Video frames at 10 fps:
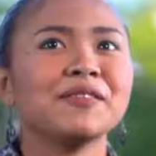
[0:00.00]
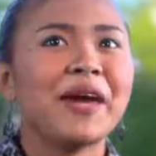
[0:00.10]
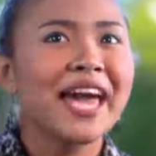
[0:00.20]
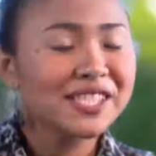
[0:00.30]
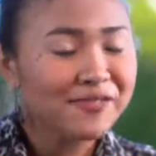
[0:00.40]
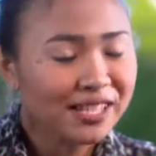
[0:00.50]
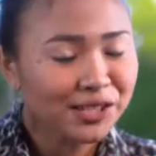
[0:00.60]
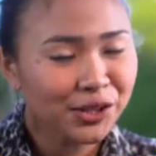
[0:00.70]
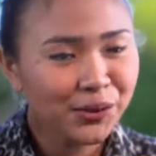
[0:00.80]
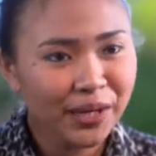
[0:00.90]
my X
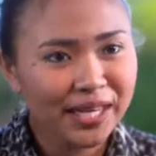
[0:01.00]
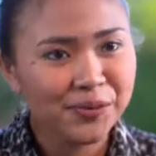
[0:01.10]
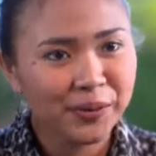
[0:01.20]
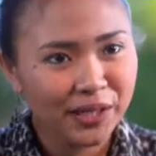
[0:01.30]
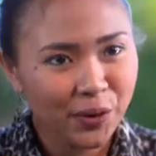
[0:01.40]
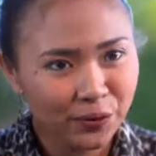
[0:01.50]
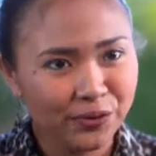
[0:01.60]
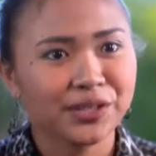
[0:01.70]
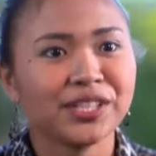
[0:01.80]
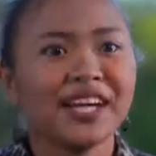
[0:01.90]
Factor UK is really over.